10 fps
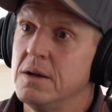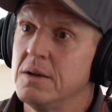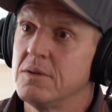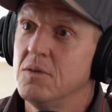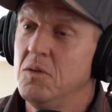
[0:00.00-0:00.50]

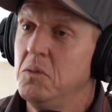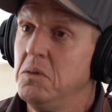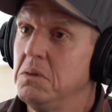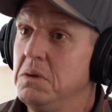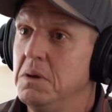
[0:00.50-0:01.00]
sort
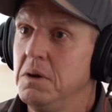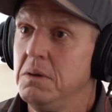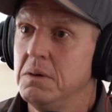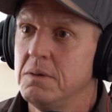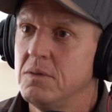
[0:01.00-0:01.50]
of
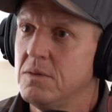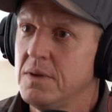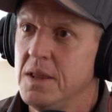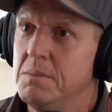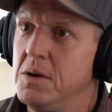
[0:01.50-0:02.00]
skate
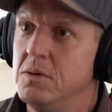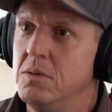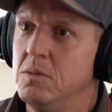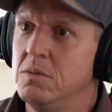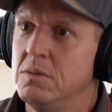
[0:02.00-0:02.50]
the
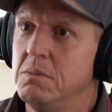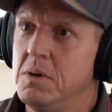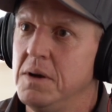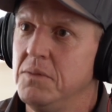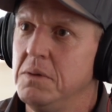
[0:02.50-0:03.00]
moguls and
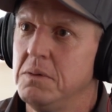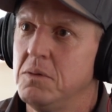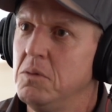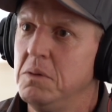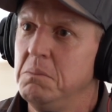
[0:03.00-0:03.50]
whatever you
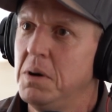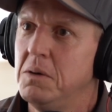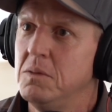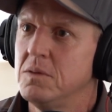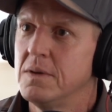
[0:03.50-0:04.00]
call them,
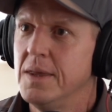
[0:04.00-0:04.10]
bowls,